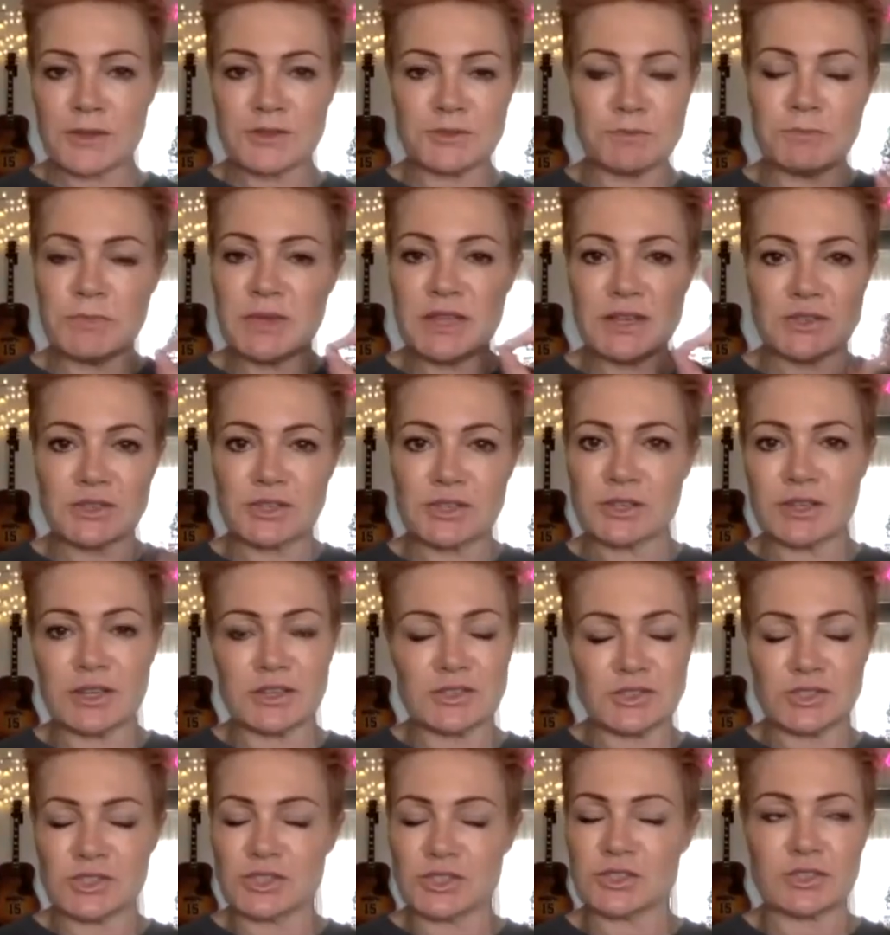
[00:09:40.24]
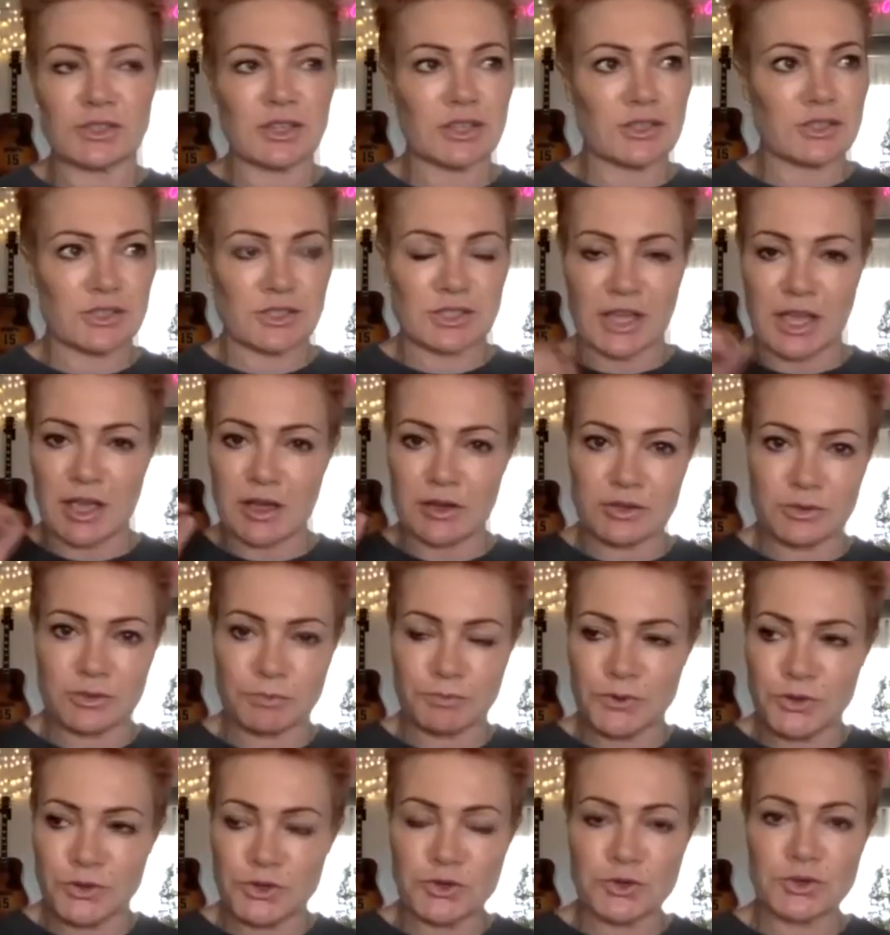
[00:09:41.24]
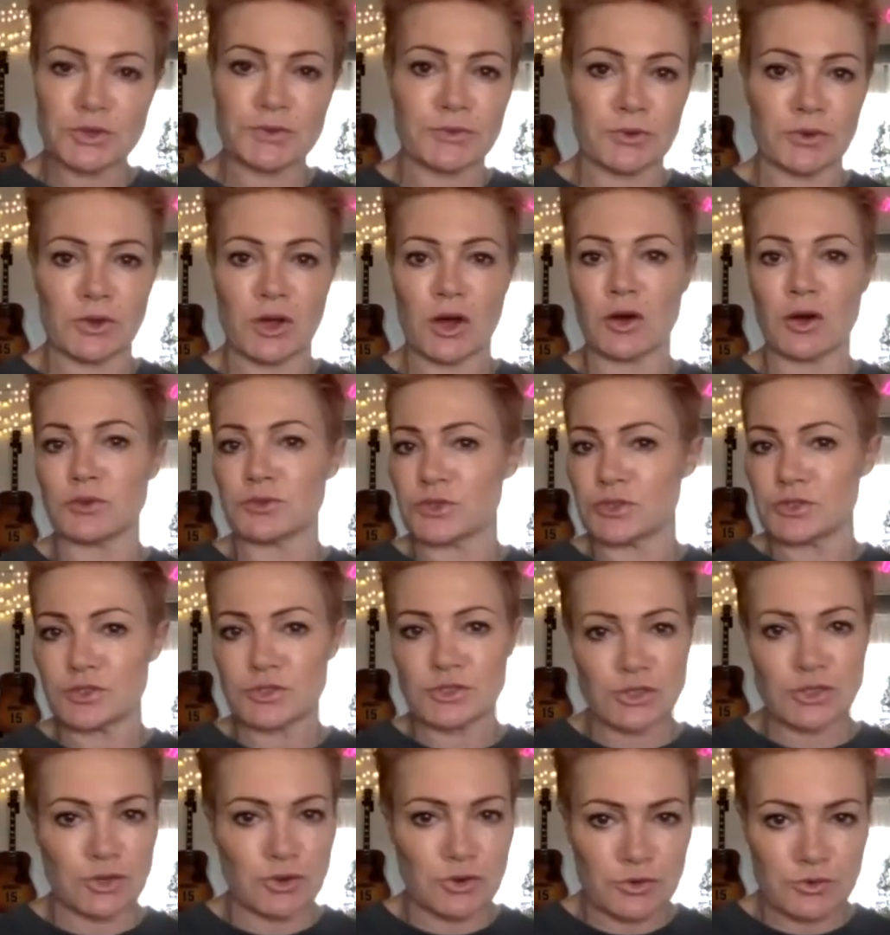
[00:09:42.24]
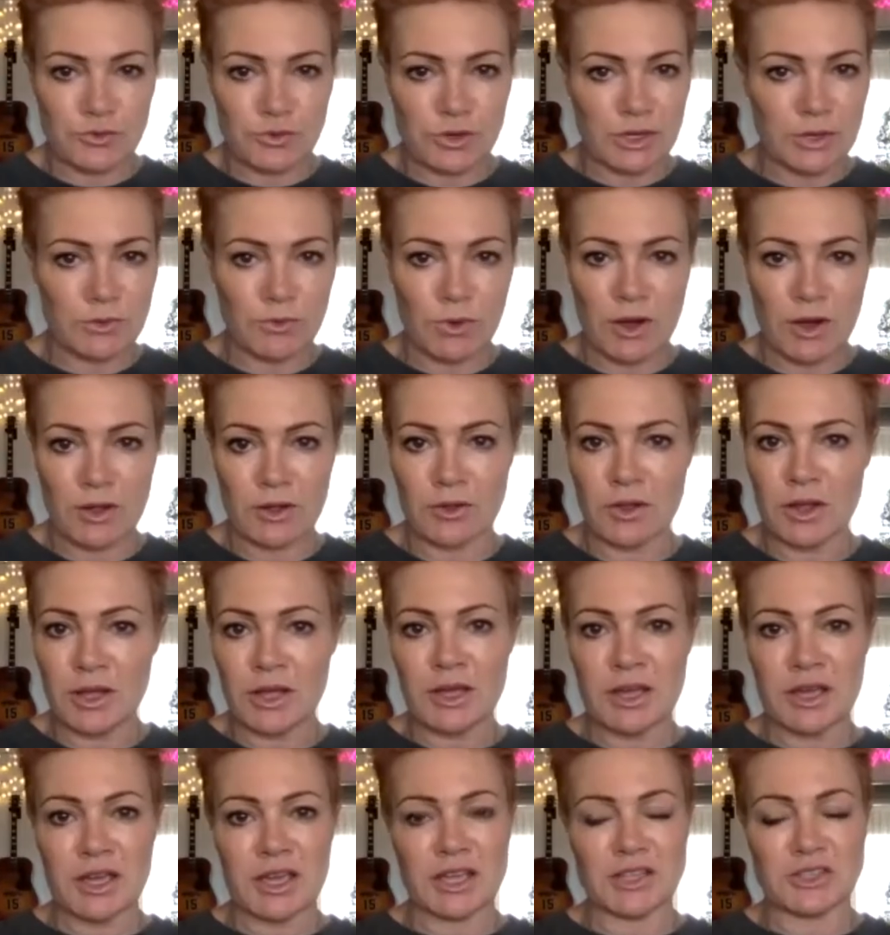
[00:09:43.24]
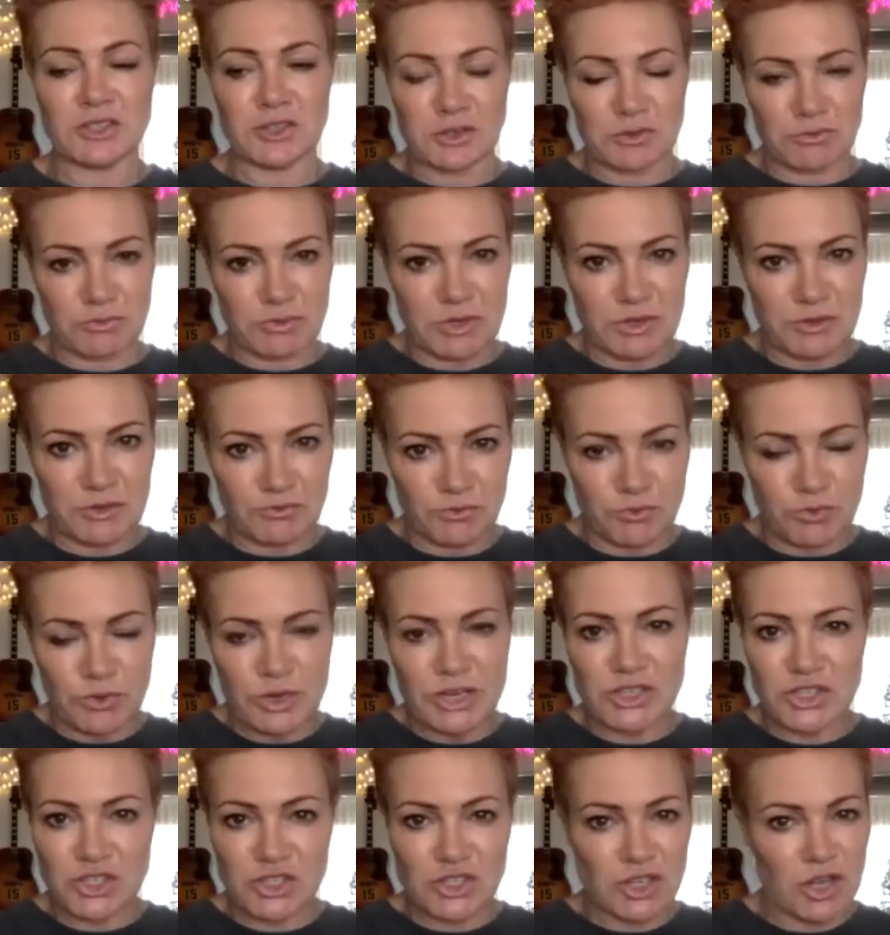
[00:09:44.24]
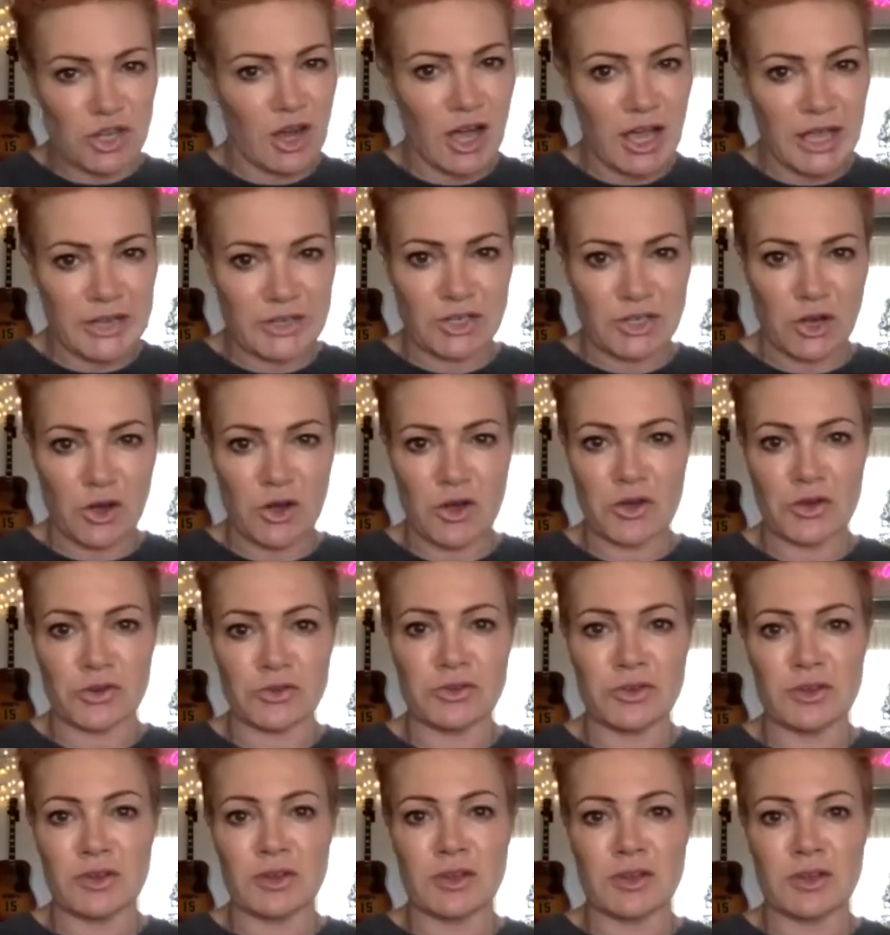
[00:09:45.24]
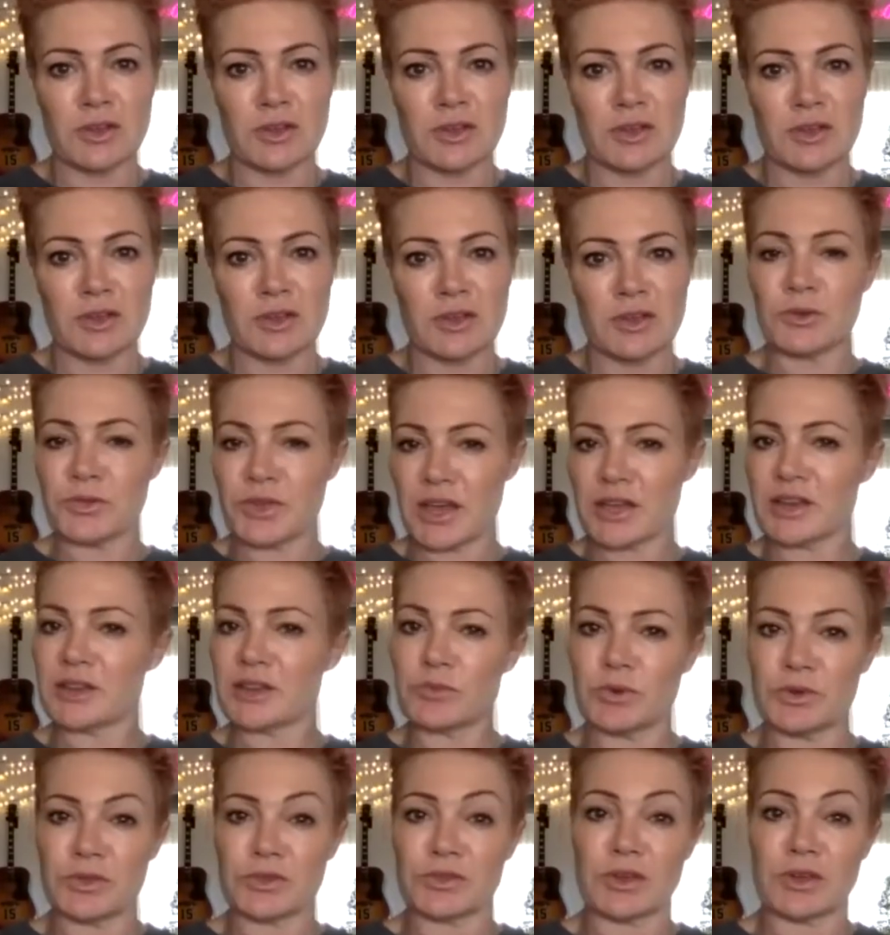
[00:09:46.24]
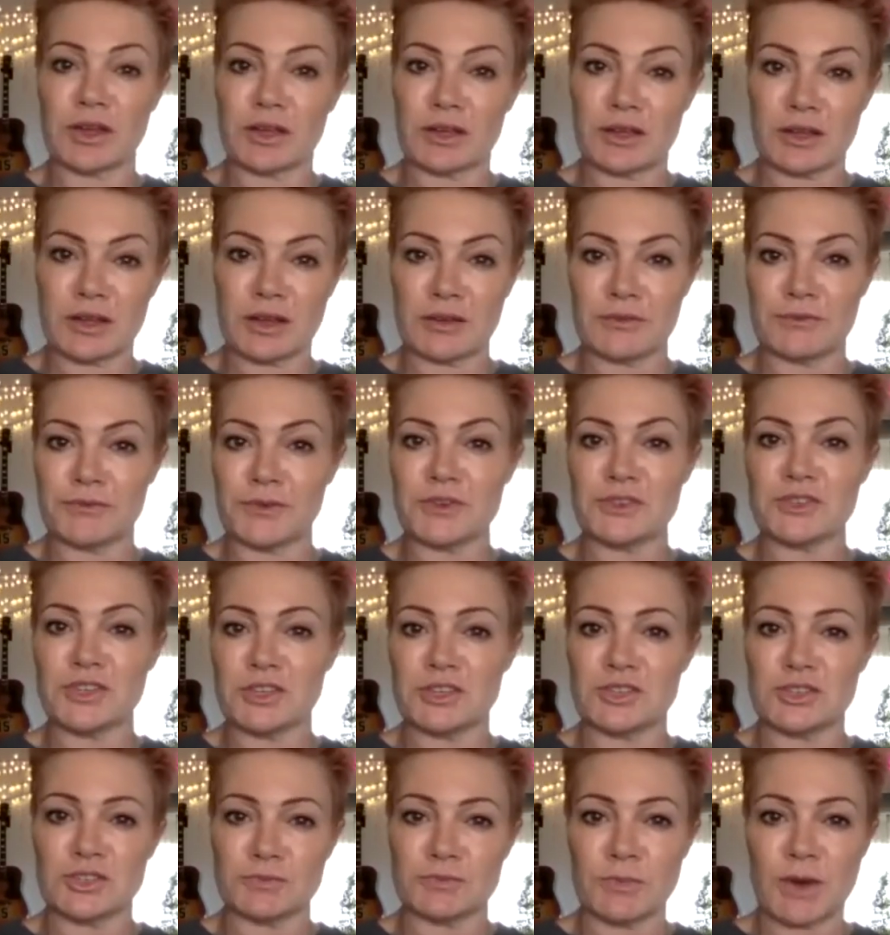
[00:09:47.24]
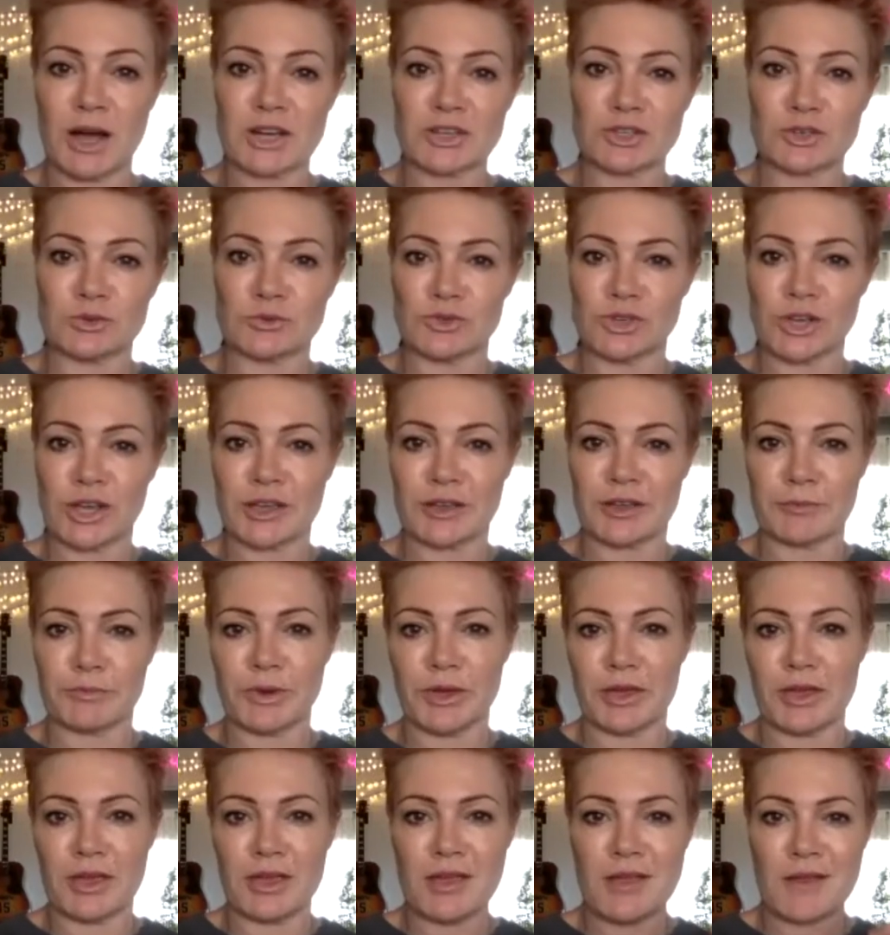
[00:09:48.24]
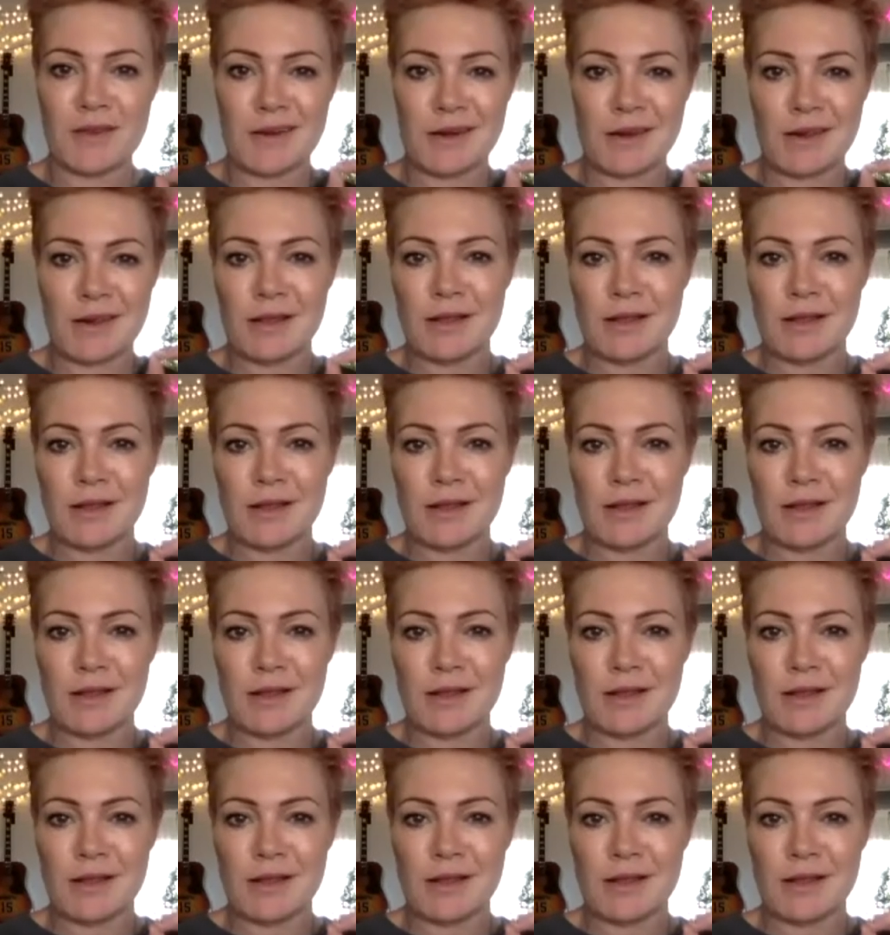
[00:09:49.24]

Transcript: it's mint. It's just, it sounds beautiful. It holds its tune really well. It's got a really rich, tight tone. Put that in with a, a vintage Marshall JMP.